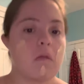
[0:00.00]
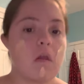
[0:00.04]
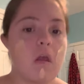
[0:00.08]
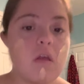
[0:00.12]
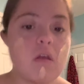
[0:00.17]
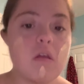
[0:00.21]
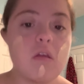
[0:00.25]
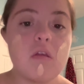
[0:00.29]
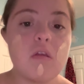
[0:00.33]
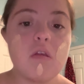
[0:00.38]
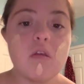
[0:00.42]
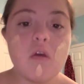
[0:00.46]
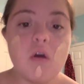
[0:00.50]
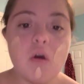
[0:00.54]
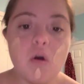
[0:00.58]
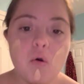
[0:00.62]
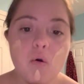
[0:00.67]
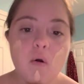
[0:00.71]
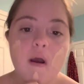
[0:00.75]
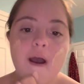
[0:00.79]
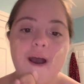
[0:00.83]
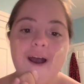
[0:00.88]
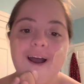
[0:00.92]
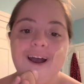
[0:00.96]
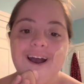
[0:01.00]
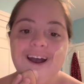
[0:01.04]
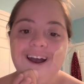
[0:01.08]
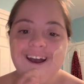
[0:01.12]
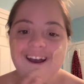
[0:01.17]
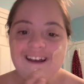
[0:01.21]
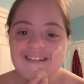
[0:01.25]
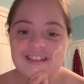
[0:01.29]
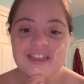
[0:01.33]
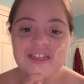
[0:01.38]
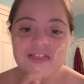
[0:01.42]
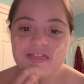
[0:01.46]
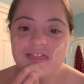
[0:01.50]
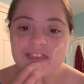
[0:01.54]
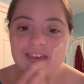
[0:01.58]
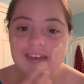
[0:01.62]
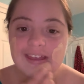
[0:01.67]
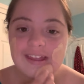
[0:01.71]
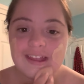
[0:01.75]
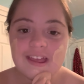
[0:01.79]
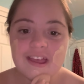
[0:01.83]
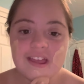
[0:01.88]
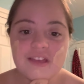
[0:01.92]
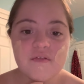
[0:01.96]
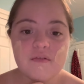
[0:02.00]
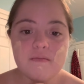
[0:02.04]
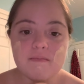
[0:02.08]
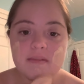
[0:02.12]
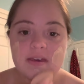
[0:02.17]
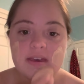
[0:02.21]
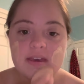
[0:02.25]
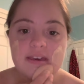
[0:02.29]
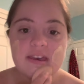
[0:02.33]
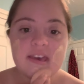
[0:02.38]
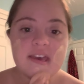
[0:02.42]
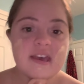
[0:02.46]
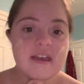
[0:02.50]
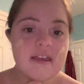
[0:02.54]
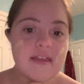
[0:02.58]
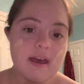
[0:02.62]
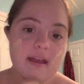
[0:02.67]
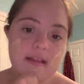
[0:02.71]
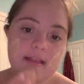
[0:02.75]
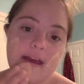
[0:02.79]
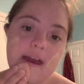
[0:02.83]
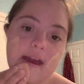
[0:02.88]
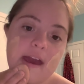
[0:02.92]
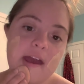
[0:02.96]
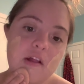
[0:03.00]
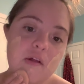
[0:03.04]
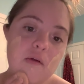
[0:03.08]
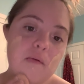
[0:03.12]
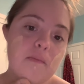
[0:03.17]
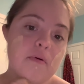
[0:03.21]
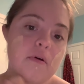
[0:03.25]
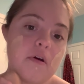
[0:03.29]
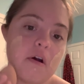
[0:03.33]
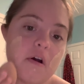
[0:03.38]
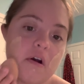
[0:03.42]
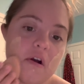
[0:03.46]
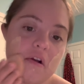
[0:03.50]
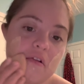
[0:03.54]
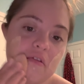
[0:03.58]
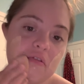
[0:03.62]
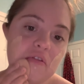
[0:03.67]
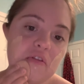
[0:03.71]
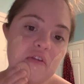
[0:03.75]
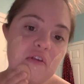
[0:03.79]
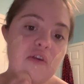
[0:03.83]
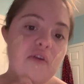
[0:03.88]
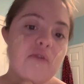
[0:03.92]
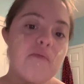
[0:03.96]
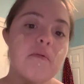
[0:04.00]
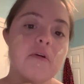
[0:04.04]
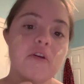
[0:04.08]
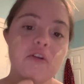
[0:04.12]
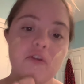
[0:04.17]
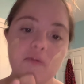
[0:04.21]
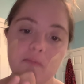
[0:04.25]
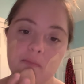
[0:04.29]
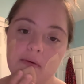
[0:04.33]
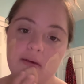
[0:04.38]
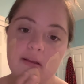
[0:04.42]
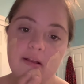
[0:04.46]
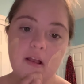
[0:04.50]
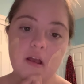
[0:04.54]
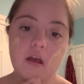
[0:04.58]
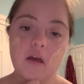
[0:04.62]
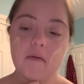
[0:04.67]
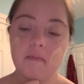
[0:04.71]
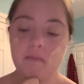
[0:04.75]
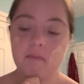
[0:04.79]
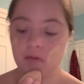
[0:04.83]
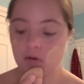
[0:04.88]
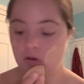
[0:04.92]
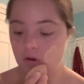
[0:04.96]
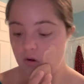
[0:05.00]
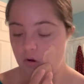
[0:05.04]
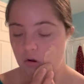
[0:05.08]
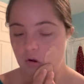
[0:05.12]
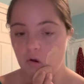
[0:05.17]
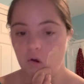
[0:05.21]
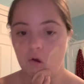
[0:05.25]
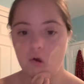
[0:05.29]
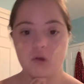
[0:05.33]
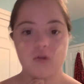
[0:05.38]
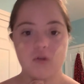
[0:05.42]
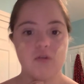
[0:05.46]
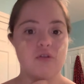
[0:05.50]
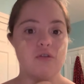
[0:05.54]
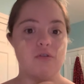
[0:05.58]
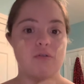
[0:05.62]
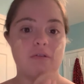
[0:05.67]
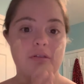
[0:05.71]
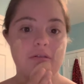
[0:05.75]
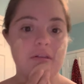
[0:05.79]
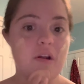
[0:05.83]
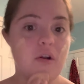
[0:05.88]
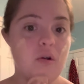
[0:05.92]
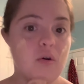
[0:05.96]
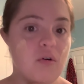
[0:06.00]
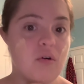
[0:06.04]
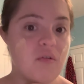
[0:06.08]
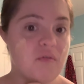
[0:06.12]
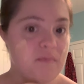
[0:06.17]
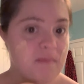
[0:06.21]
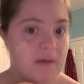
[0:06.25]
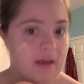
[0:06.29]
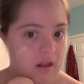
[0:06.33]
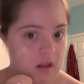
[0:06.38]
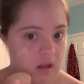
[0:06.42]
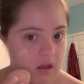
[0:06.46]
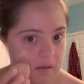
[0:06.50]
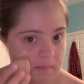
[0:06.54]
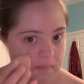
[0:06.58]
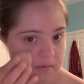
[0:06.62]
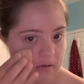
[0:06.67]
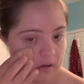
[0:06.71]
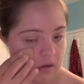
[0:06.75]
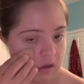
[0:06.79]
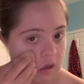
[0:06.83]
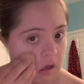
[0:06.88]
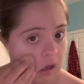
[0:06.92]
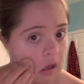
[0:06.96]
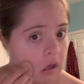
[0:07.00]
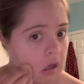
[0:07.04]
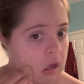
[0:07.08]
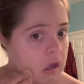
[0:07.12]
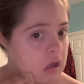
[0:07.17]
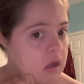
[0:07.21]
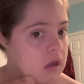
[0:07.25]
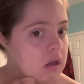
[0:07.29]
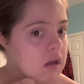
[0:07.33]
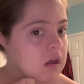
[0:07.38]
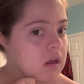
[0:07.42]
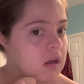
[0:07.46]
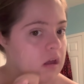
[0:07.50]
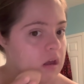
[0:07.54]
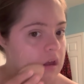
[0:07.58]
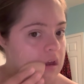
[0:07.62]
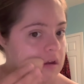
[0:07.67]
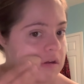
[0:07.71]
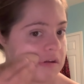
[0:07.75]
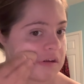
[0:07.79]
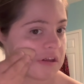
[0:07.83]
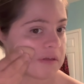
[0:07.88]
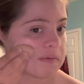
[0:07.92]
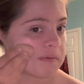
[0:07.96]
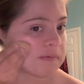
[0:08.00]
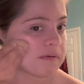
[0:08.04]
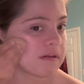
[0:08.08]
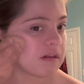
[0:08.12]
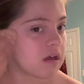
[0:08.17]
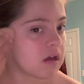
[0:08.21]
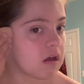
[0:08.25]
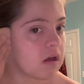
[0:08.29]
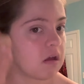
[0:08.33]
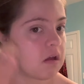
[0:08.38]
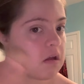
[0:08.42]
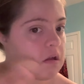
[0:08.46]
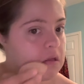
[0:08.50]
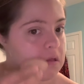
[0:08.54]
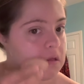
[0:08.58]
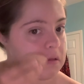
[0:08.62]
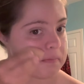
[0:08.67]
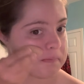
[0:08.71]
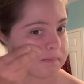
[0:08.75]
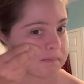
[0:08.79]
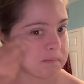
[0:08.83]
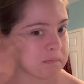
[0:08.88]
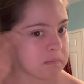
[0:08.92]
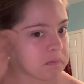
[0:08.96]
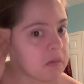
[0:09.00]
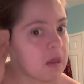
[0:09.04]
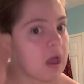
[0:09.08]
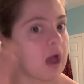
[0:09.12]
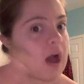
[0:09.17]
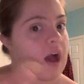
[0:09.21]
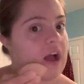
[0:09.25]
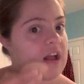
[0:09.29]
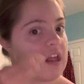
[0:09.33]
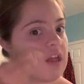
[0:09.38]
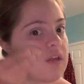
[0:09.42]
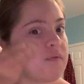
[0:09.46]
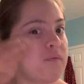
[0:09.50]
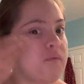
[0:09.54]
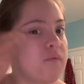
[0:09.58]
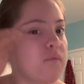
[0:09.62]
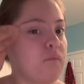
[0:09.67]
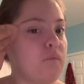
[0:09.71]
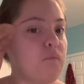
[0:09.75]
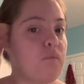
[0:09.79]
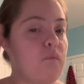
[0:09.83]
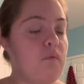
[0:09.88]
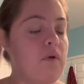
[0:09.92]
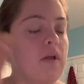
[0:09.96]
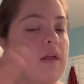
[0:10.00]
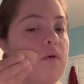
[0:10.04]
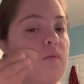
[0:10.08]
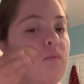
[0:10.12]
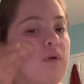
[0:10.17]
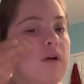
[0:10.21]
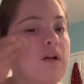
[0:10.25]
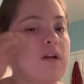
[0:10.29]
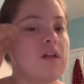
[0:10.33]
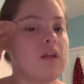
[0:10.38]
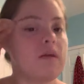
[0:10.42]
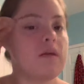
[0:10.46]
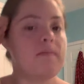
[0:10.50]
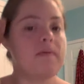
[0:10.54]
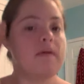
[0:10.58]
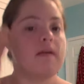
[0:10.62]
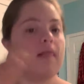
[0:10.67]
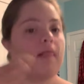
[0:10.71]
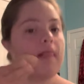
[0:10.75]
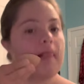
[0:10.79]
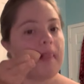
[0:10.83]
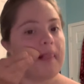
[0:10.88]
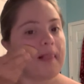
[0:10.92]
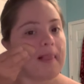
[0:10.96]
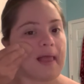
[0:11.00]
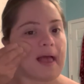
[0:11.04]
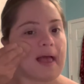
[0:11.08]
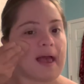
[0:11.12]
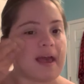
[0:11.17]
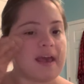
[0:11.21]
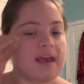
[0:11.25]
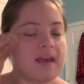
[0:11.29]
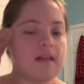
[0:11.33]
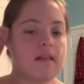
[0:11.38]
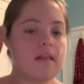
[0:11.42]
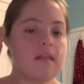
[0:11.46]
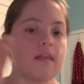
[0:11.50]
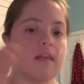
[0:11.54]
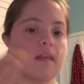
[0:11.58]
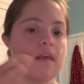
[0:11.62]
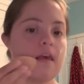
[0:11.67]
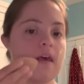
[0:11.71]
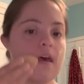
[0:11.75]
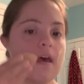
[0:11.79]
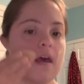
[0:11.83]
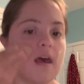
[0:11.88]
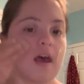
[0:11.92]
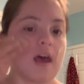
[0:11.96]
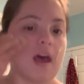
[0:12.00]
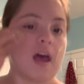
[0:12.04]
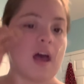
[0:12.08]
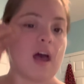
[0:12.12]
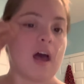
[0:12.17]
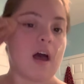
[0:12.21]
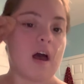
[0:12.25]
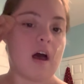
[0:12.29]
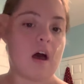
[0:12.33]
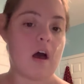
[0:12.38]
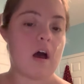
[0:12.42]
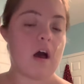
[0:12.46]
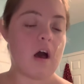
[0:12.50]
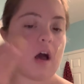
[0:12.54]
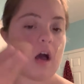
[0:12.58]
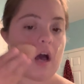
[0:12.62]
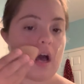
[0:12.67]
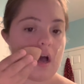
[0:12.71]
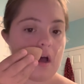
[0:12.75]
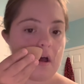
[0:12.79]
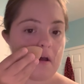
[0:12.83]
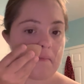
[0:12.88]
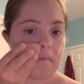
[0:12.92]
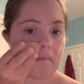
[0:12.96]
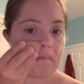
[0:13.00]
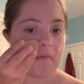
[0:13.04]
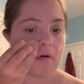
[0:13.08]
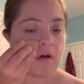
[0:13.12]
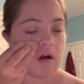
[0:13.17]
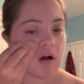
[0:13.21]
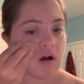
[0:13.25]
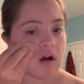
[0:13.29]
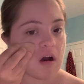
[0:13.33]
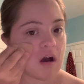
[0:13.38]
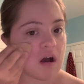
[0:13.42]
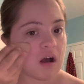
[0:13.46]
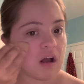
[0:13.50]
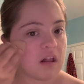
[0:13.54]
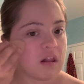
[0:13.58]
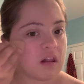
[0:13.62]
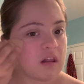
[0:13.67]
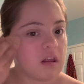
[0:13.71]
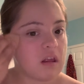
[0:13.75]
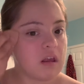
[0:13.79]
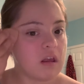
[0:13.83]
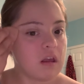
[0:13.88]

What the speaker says: So the thing is for me is that I don't put on too much makeup or too little of makeup, just because I just really want it to be light on,